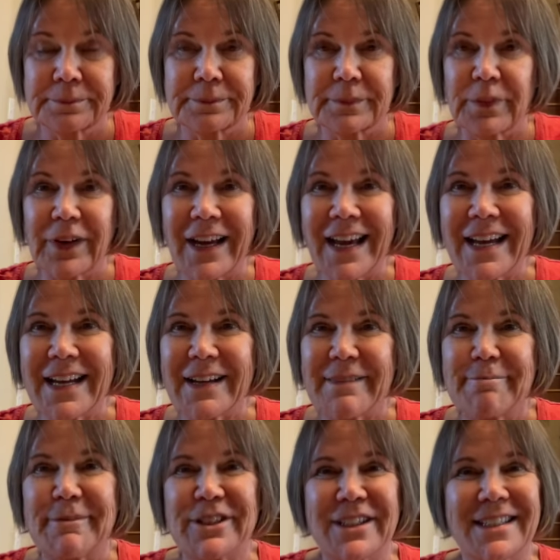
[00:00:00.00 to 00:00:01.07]
Okay, I
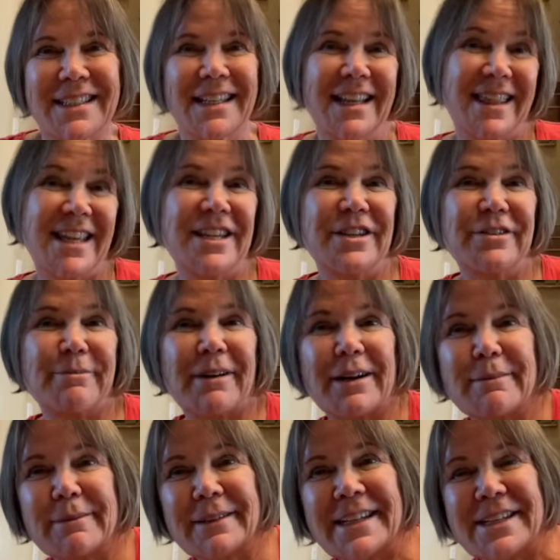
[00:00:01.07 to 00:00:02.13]
think you're
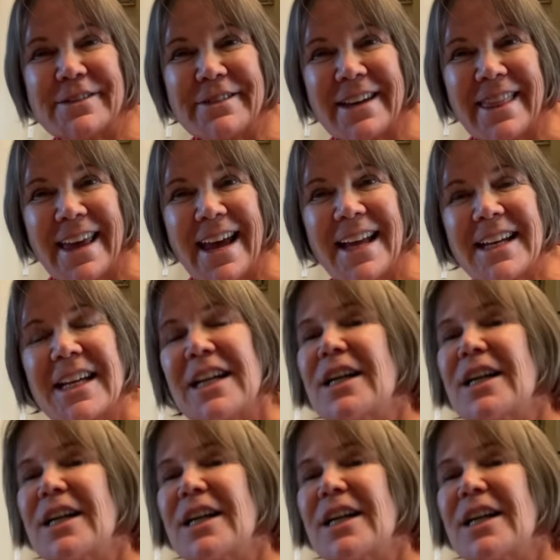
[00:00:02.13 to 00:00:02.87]
probably doing that.